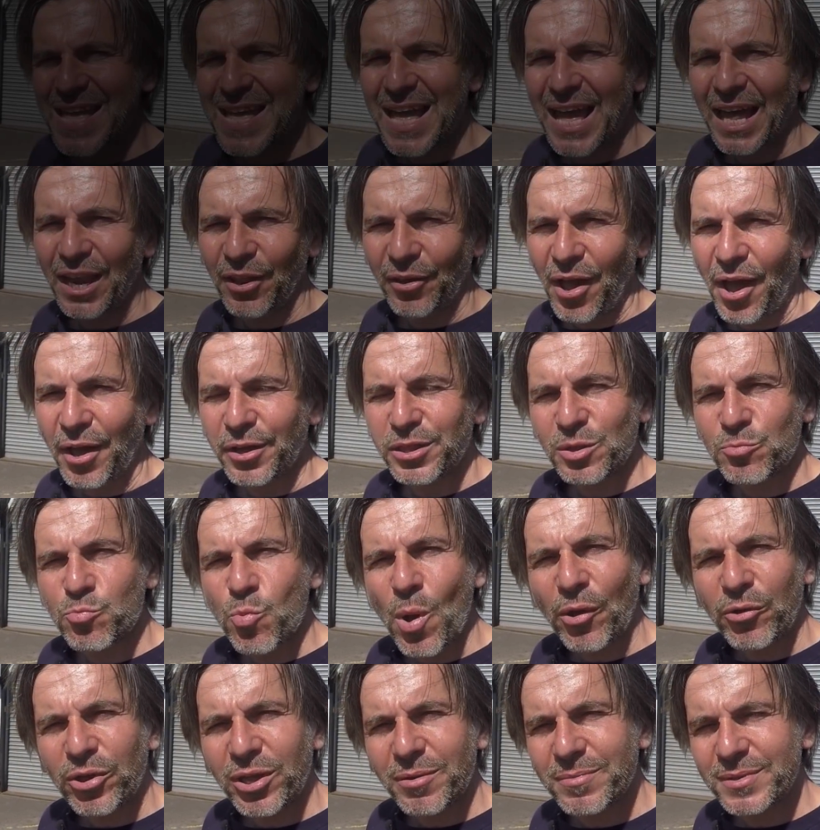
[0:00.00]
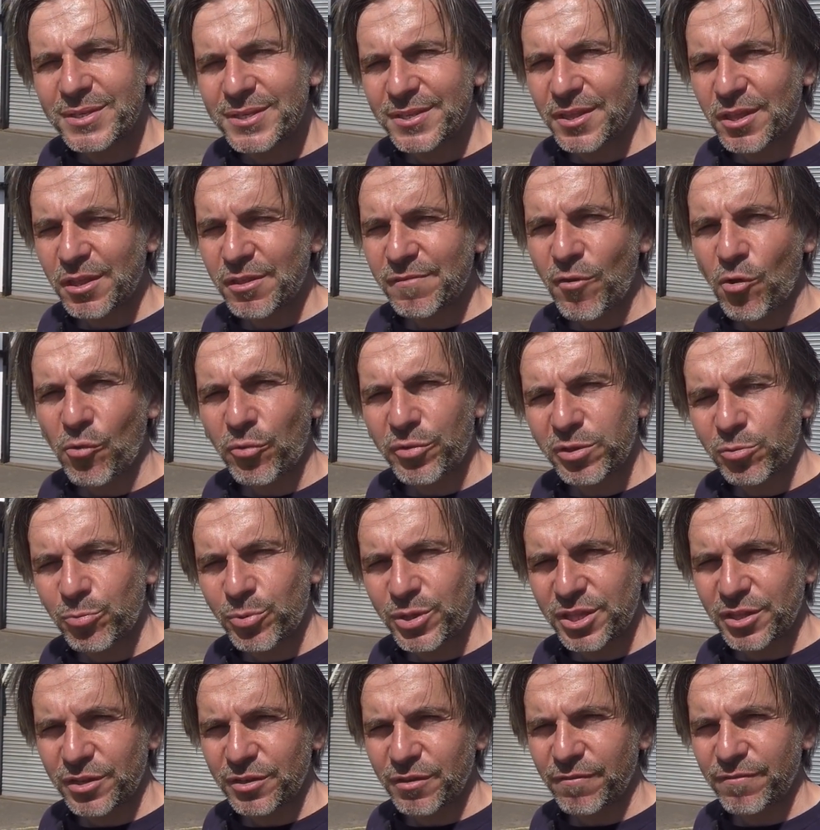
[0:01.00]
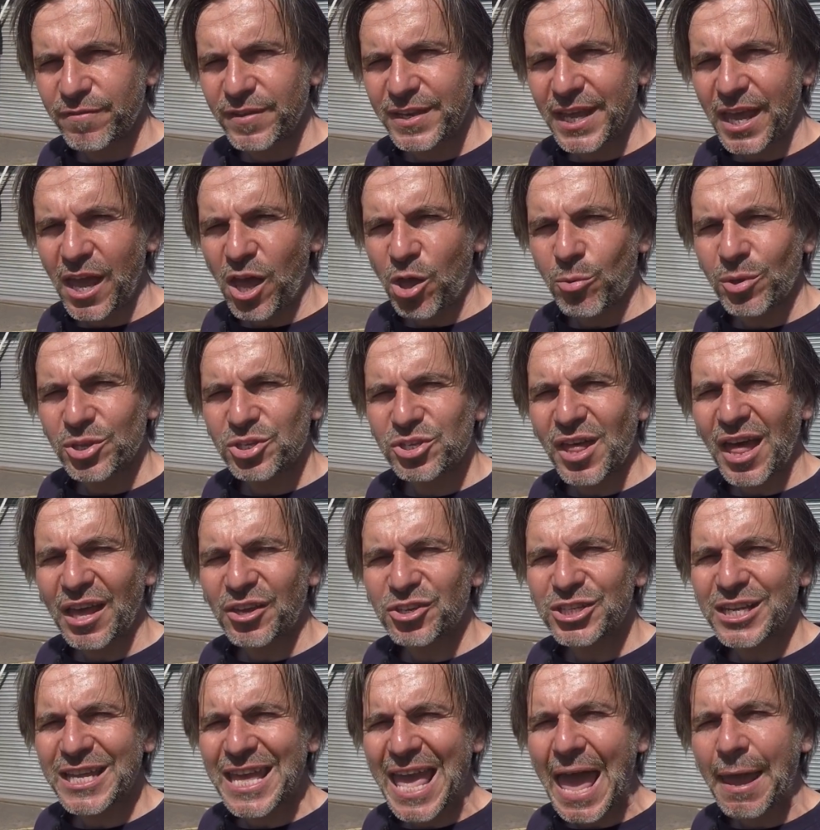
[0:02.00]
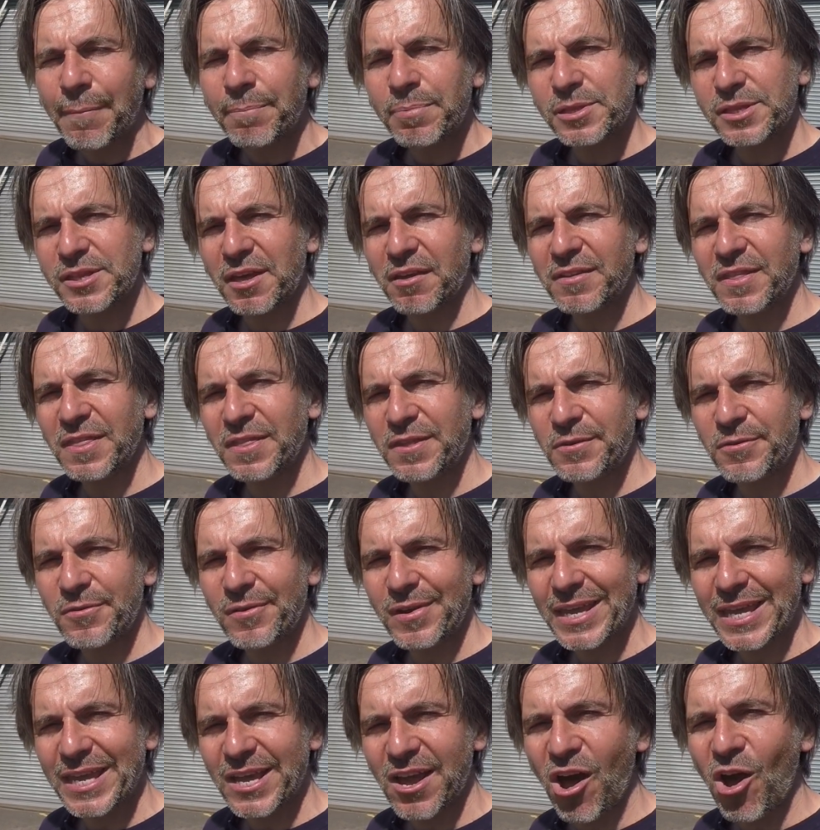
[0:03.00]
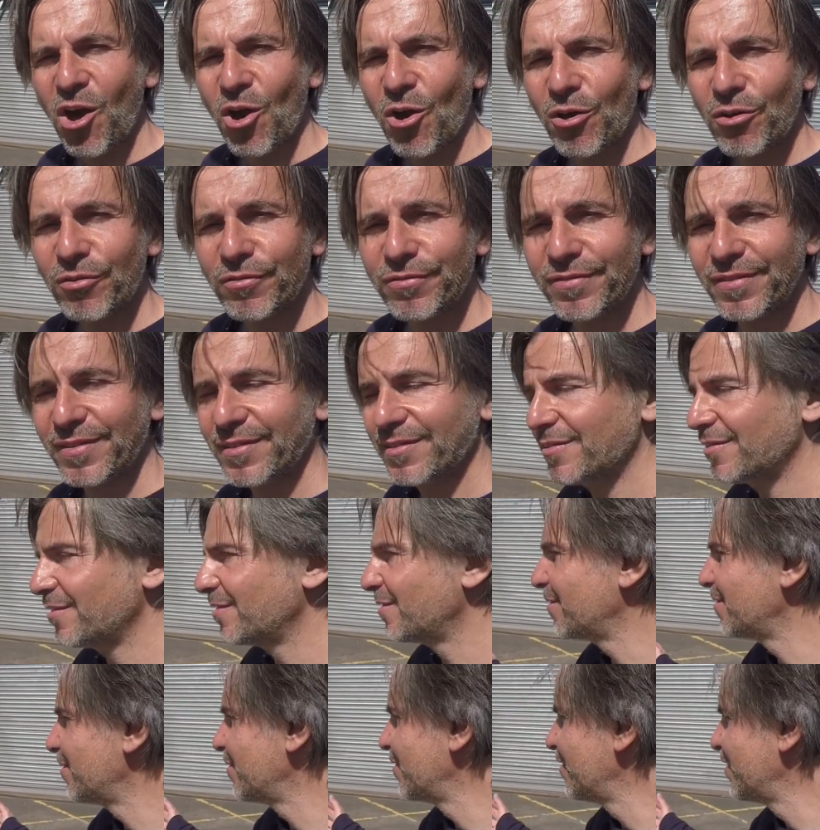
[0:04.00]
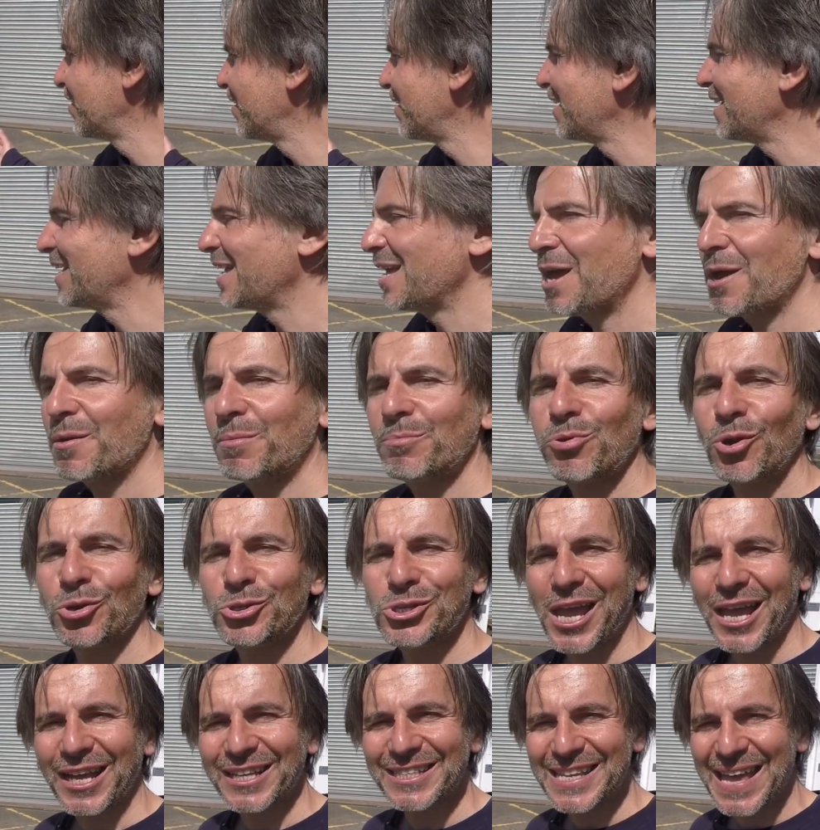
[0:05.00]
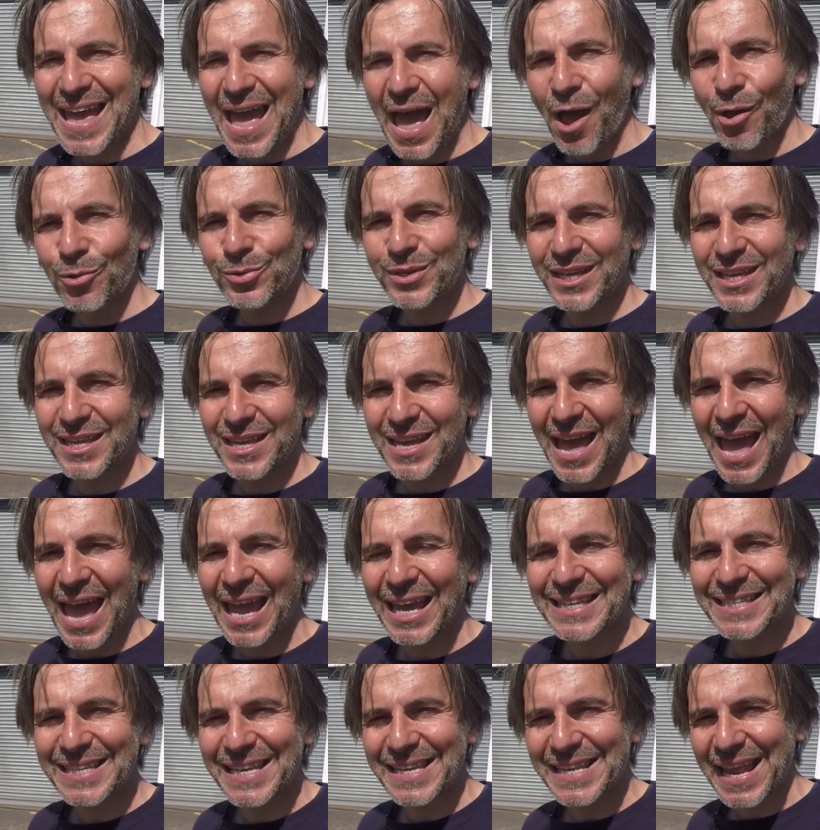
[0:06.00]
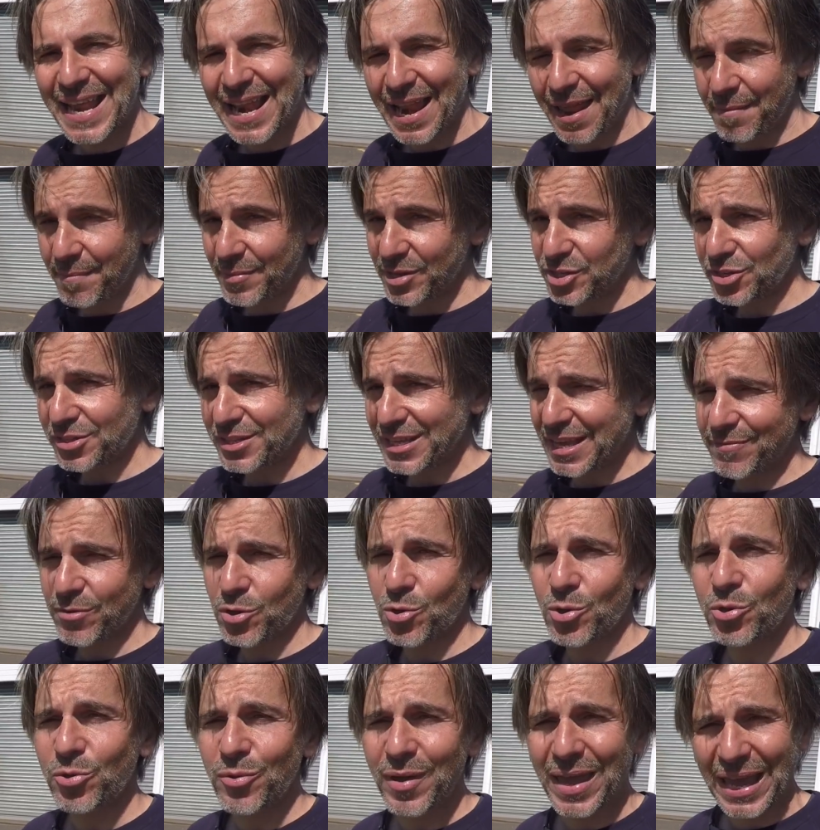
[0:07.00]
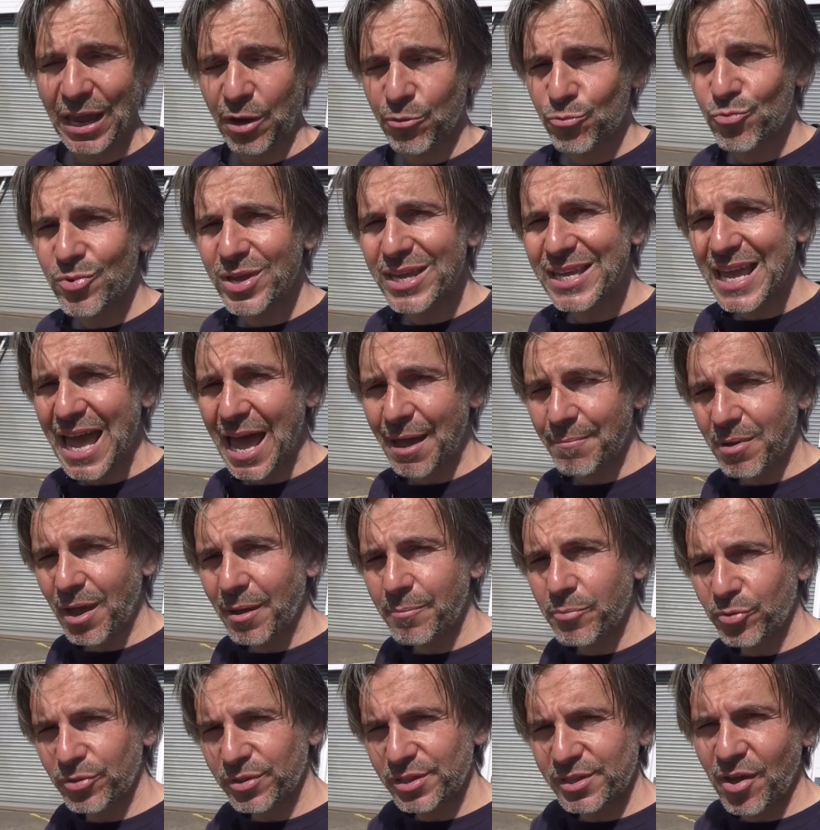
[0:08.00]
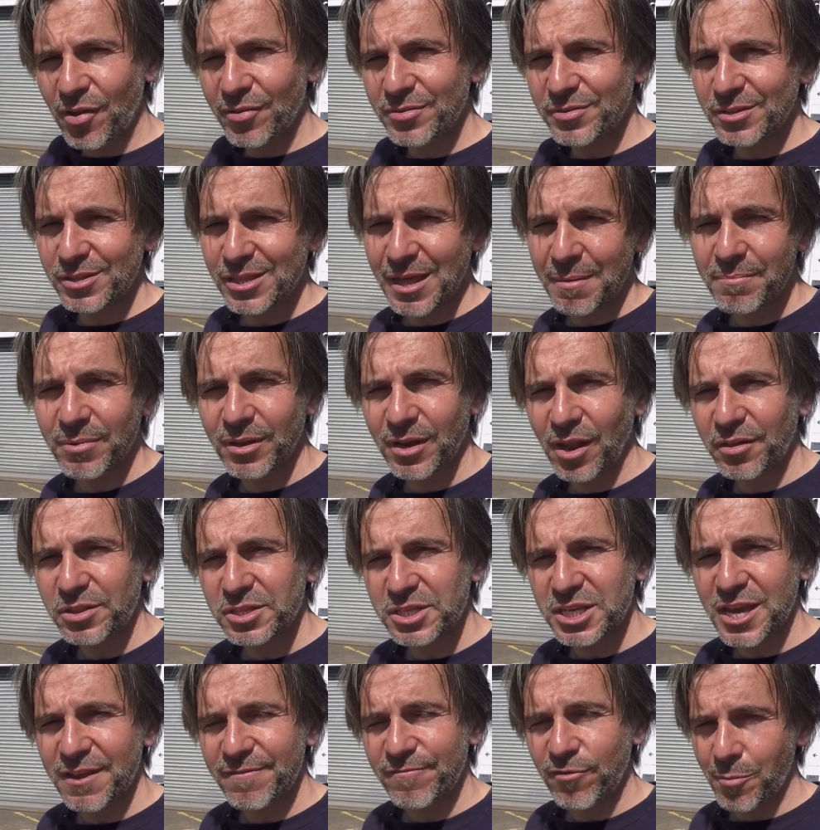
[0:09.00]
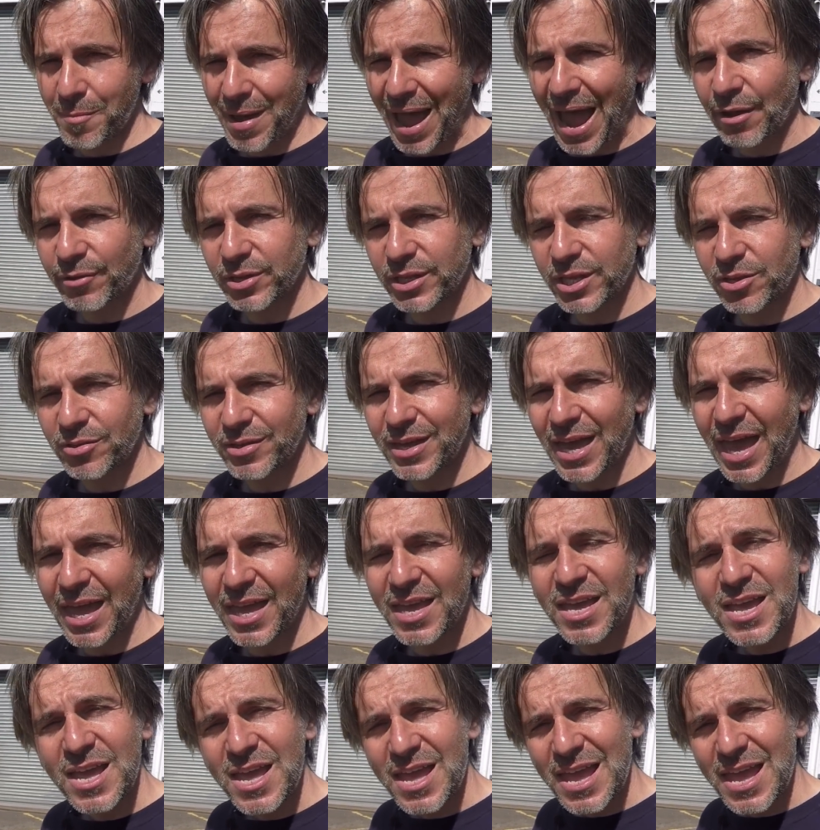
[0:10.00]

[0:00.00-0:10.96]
Hello guys, and welcome to this Volks Wizard video, which is actually episode 3 of Project Audi 80. Now let me just give you a quick recap. I bought this car in December last year from Audi UK.